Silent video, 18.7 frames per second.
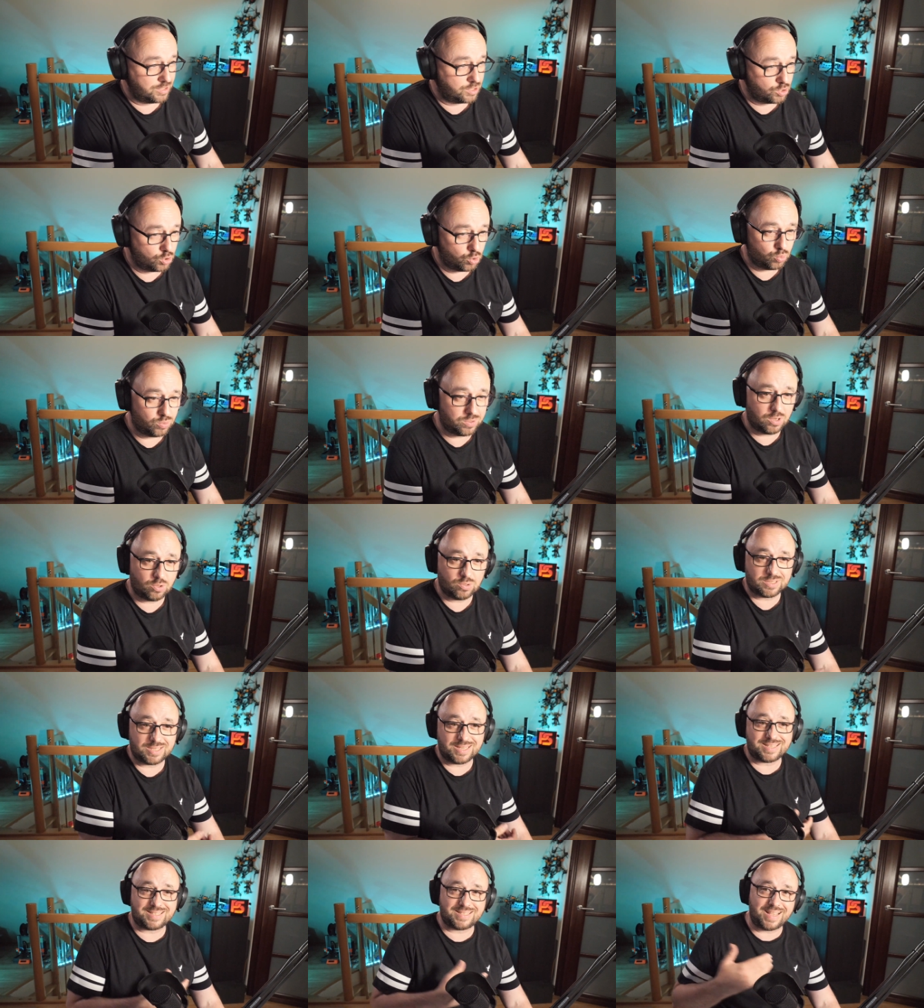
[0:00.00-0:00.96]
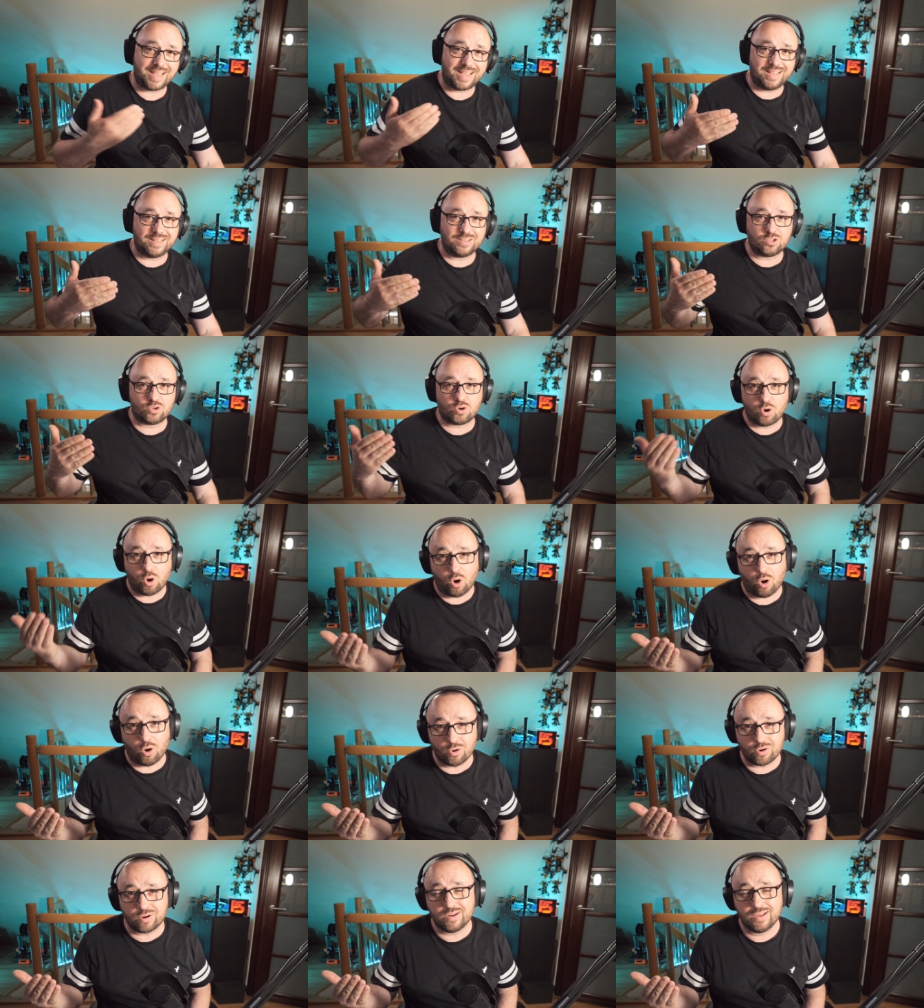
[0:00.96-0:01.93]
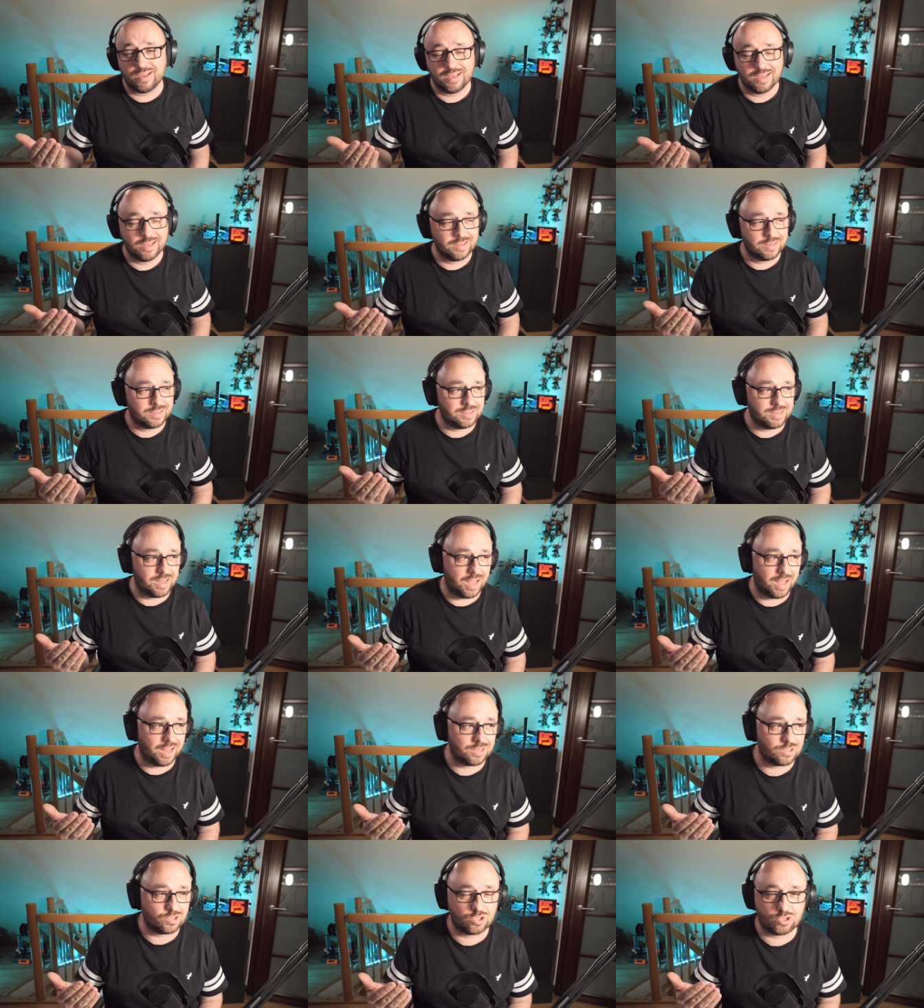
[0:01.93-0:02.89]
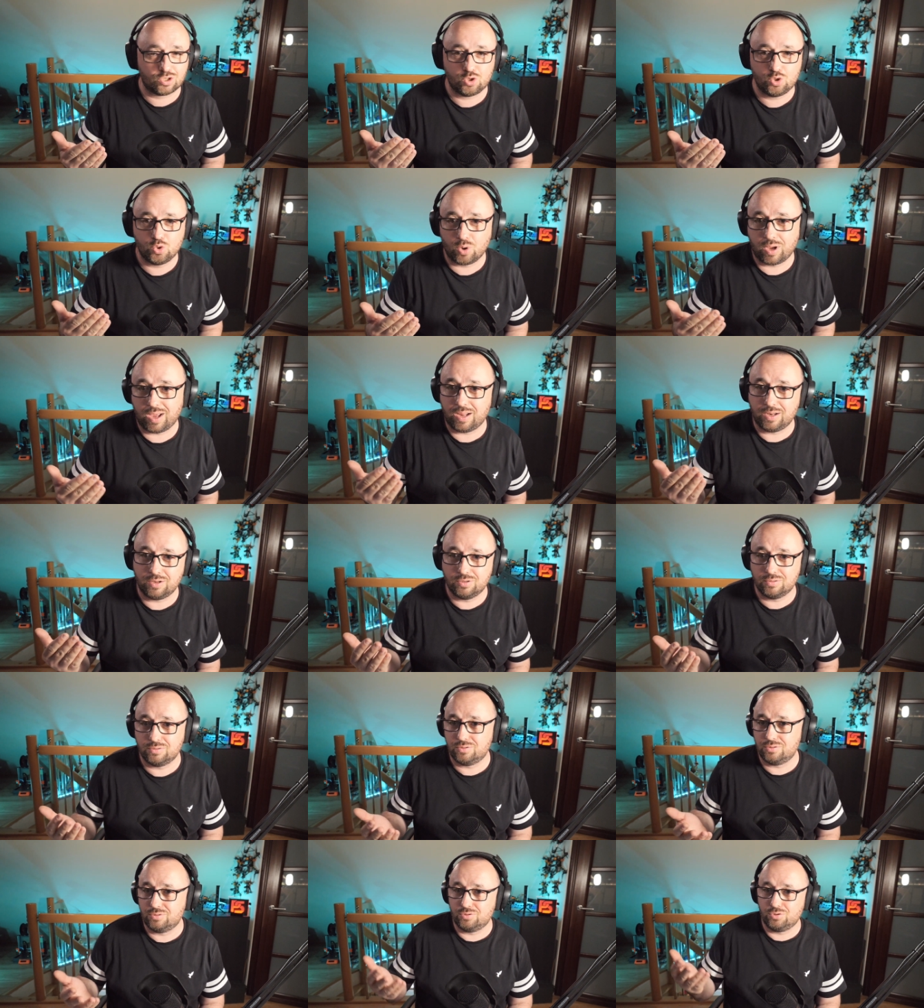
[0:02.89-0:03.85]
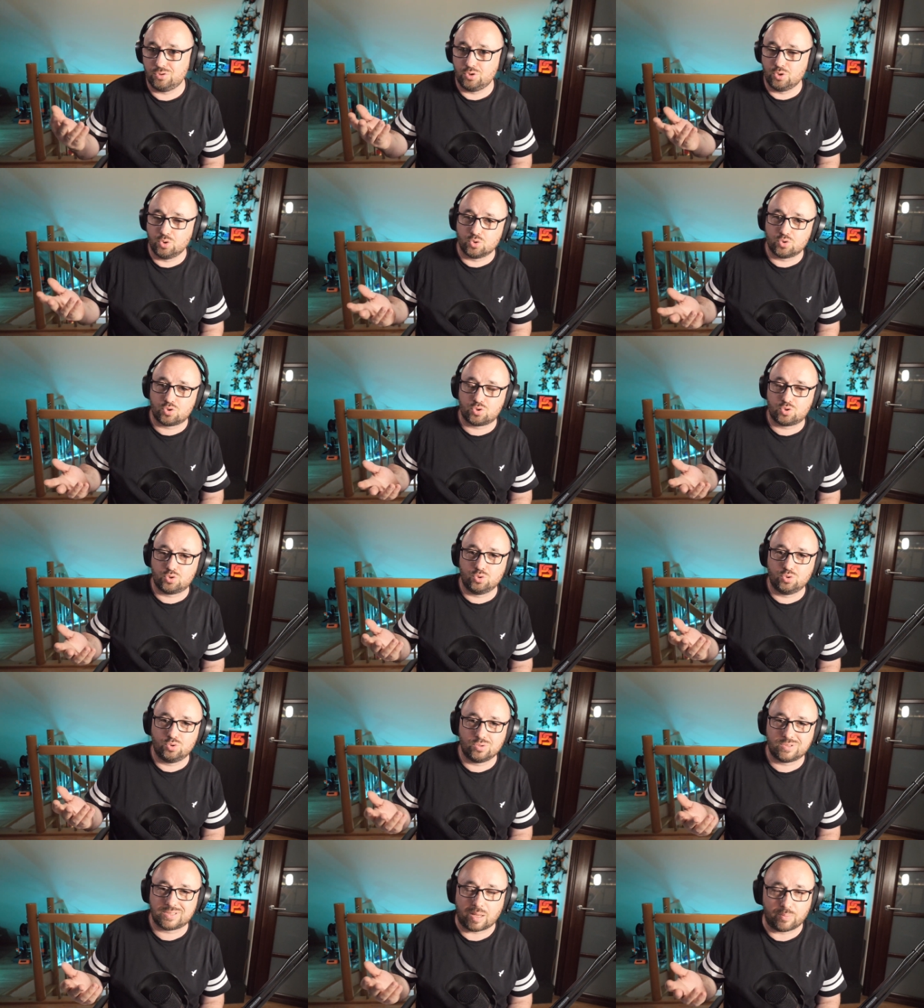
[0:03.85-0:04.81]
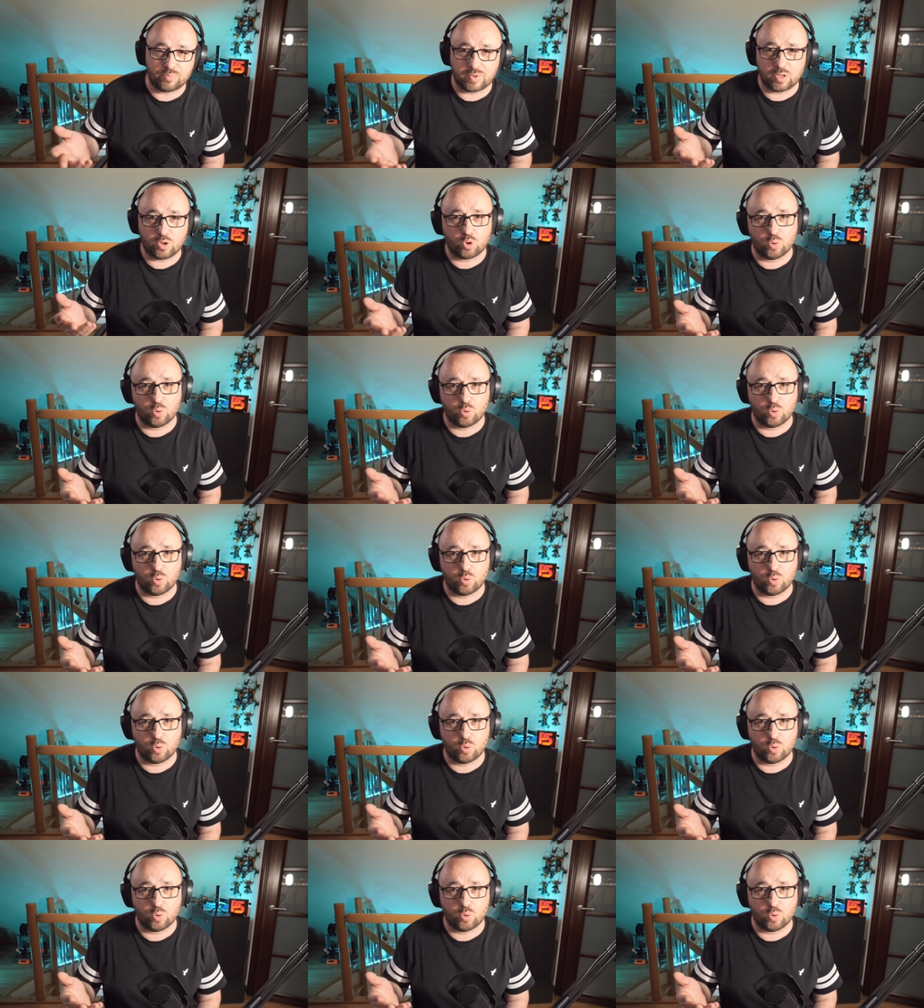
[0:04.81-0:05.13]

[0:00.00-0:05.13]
So there is a second core that you can use to do something